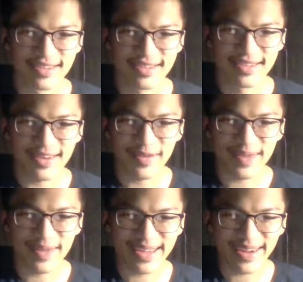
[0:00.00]
Oh my
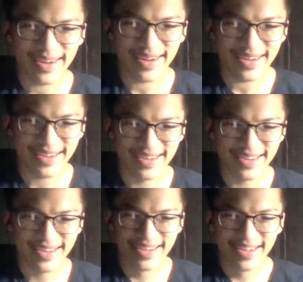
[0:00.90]
god!
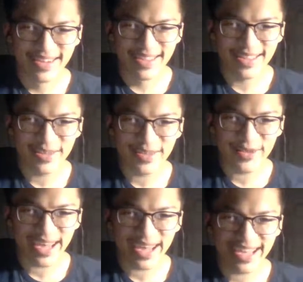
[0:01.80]
The
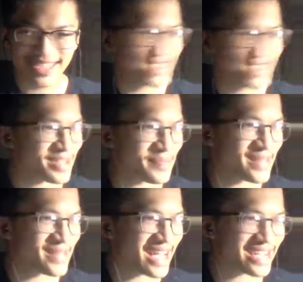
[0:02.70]
reds, the
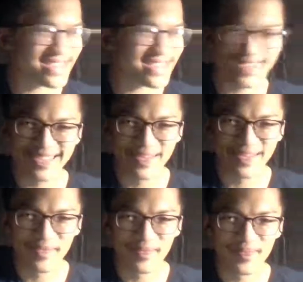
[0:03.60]
blacks!
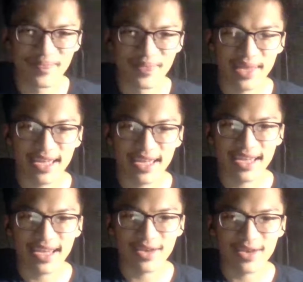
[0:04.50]
Hidden
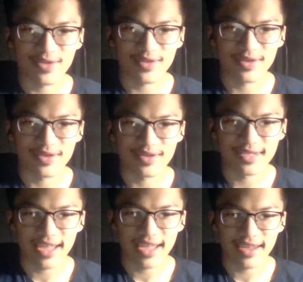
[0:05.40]
Thorns
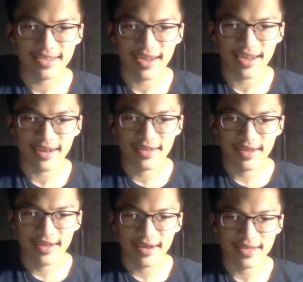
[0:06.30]
dance, yeah. Uh,
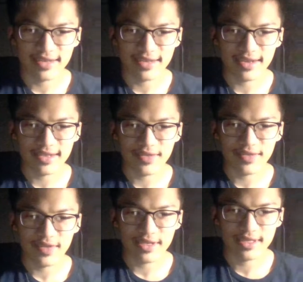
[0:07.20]
singing dance
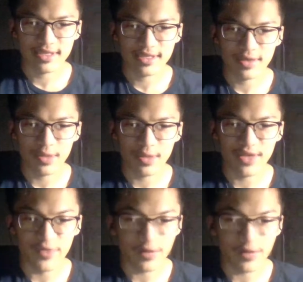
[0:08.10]
inflicts within four
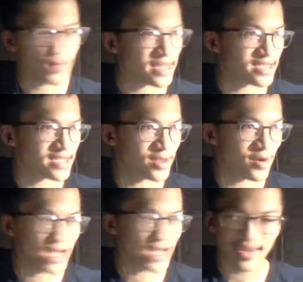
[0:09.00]
spaces, okay.
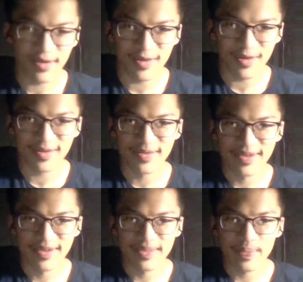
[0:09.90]
Oh!
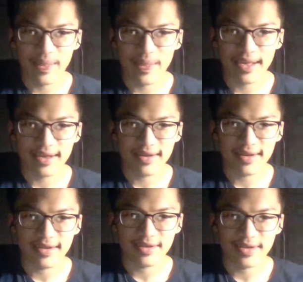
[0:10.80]
Uh,
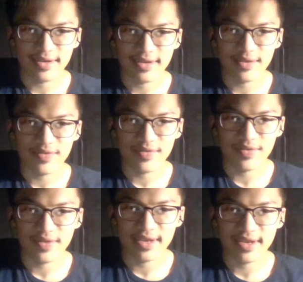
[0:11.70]
doing units first
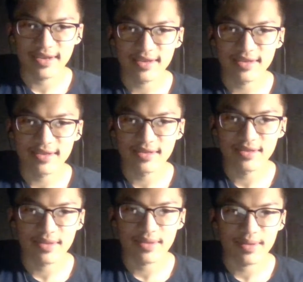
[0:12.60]
phase,
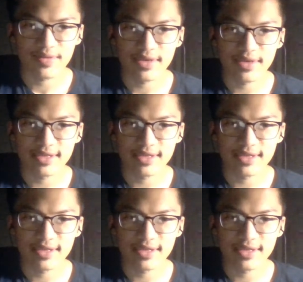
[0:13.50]
enemy phase